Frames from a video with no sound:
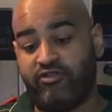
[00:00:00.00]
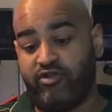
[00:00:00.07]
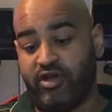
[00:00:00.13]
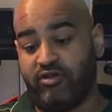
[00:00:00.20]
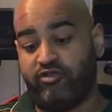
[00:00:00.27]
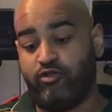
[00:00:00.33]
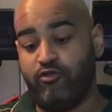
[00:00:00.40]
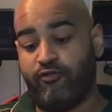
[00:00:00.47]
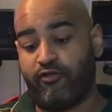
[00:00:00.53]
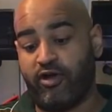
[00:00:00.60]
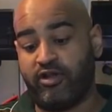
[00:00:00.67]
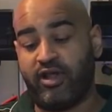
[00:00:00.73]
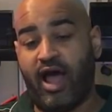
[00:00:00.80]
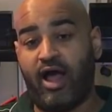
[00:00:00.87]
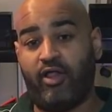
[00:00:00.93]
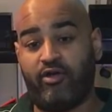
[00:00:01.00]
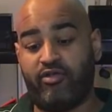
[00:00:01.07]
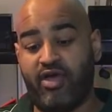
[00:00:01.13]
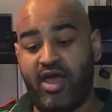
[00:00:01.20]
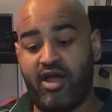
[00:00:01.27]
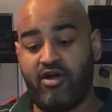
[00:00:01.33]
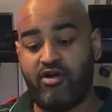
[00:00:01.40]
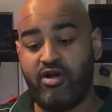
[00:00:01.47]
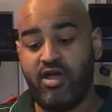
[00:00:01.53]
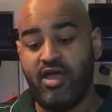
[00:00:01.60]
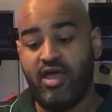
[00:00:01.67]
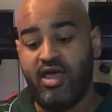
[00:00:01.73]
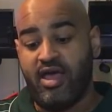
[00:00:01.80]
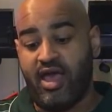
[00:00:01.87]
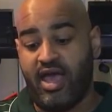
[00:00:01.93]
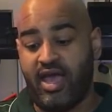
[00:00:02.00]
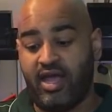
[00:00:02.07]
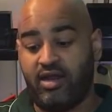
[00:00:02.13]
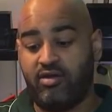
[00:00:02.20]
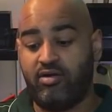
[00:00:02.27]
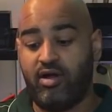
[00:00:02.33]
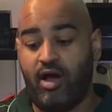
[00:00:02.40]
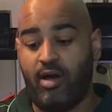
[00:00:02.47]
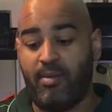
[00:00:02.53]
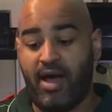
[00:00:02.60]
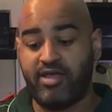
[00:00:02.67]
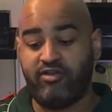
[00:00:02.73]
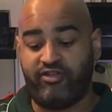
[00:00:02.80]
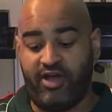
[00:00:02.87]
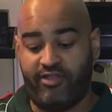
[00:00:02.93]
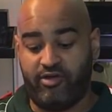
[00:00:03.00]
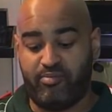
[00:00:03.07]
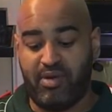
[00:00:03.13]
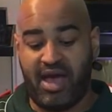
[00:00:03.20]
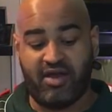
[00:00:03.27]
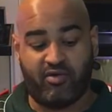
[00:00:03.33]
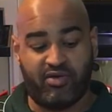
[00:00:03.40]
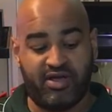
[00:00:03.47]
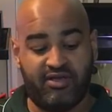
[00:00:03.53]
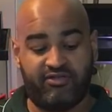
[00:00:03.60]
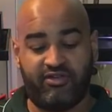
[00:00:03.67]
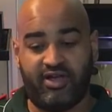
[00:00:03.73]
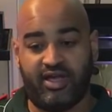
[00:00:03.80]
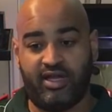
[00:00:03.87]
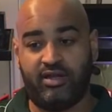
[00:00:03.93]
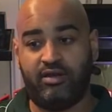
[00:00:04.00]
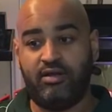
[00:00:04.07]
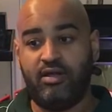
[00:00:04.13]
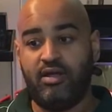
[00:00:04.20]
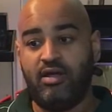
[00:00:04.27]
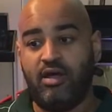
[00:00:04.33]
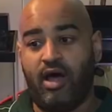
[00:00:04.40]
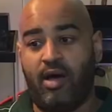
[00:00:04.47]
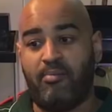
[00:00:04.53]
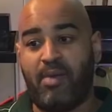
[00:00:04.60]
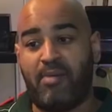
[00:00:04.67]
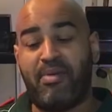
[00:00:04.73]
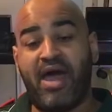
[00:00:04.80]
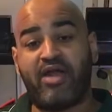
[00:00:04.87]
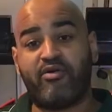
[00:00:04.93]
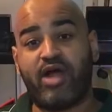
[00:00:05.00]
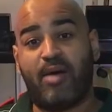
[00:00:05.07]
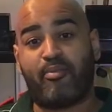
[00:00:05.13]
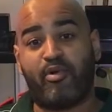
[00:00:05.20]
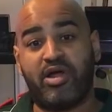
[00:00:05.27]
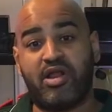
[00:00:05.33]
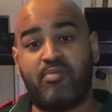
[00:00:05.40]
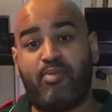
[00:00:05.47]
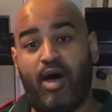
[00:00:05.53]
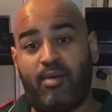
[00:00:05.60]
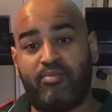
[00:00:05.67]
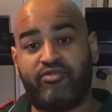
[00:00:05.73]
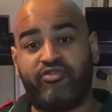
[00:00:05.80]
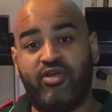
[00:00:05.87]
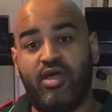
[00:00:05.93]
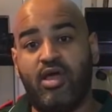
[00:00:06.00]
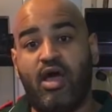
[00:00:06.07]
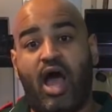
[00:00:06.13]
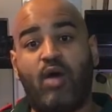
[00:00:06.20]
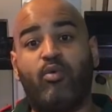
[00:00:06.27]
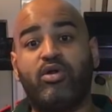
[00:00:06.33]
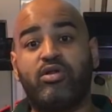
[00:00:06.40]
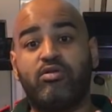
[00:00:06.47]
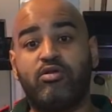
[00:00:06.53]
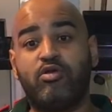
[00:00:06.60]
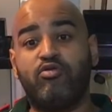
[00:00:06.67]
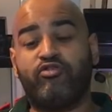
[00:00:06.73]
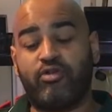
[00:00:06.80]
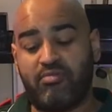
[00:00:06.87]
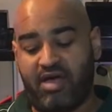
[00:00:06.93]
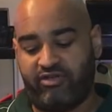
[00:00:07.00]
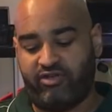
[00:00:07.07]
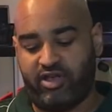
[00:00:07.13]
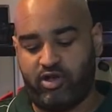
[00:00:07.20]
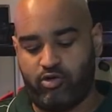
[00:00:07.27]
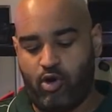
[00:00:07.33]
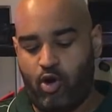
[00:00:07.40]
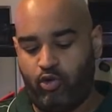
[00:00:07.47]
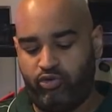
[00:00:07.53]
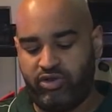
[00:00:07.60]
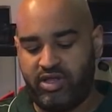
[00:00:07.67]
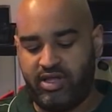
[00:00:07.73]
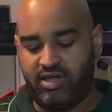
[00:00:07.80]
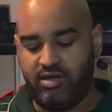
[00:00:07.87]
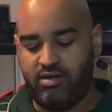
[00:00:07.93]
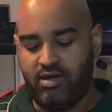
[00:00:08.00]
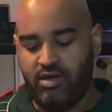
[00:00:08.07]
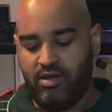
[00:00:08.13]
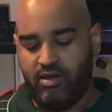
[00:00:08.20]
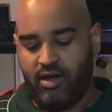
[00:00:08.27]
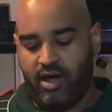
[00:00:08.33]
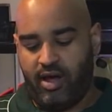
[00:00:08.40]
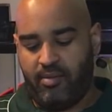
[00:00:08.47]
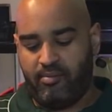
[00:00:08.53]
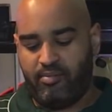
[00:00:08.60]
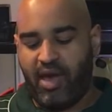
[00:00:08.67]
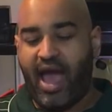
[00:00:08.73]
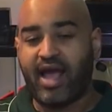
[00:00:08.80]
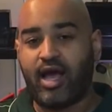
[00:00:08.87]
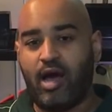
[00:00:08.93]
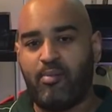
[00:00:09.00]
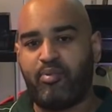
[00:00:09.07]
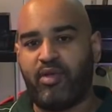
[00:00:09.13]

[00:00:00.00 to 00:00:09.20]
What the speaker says: You get 2 for $1 there. and I use the other batteries in my battery operated pumps. I wouldn't use them as like your only backup.